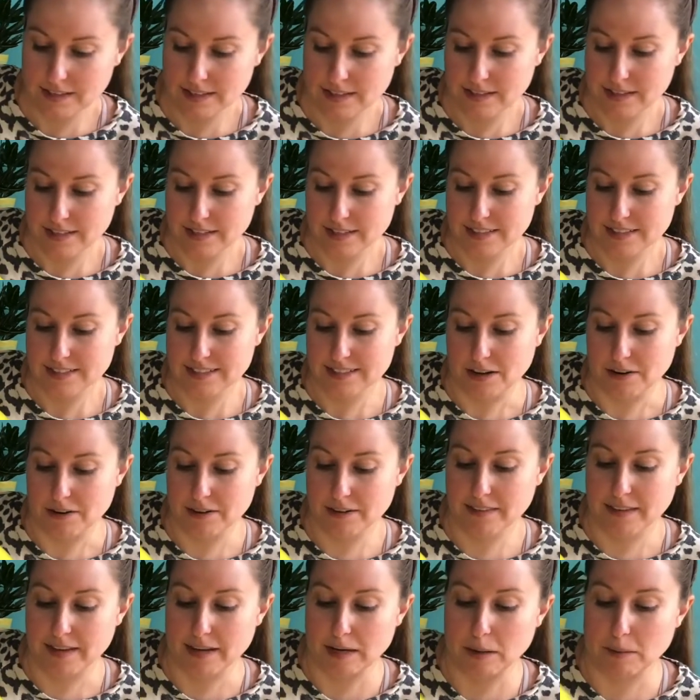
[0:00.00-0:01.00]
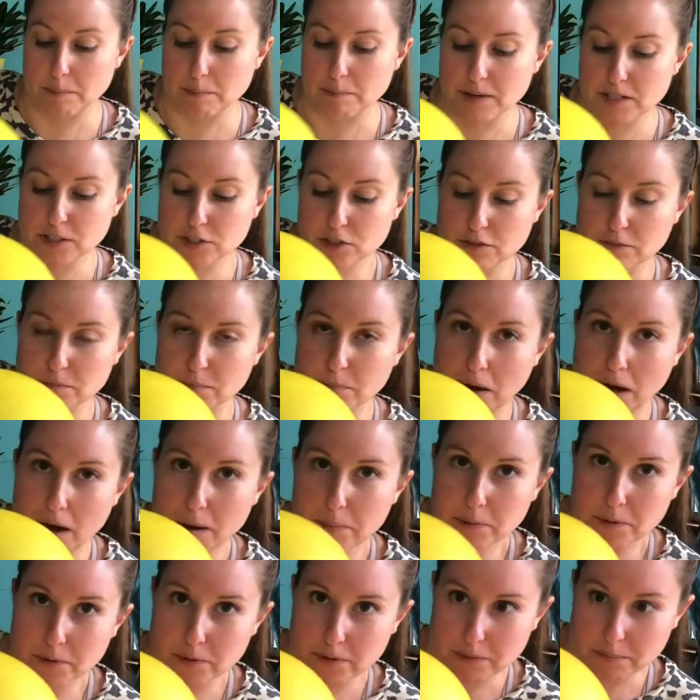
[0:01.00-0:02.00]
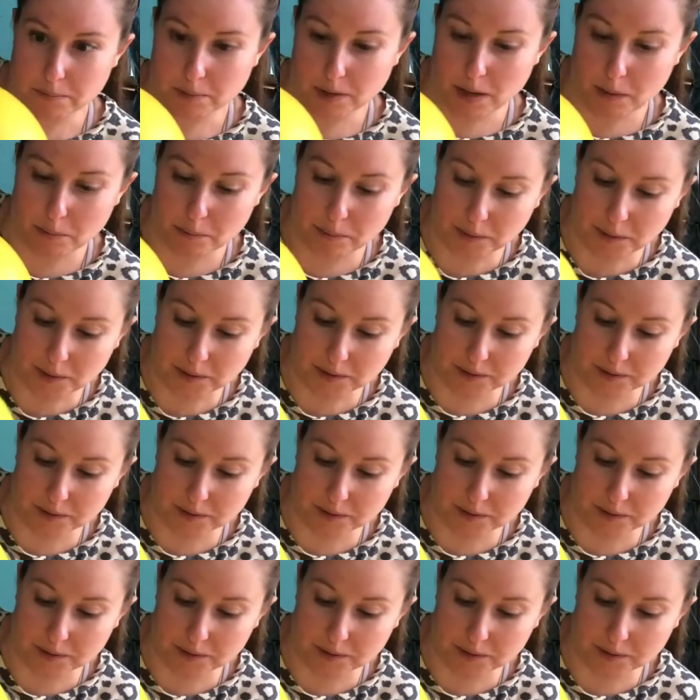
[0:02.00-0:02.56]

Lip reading: Sounded like a bunch of popcorn popping.